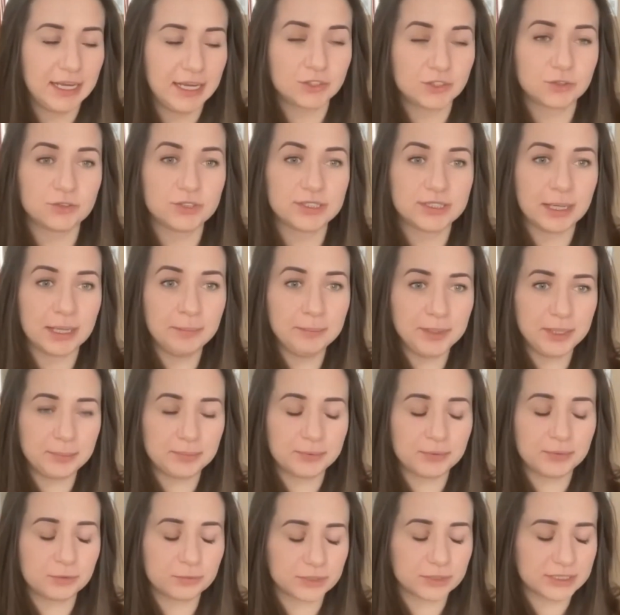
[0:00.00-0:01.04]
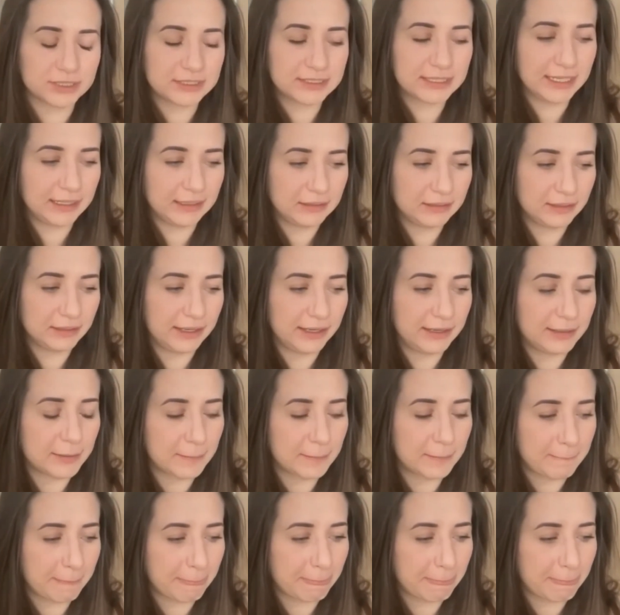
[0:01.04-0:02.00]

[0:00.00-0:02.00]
So some people were saying like,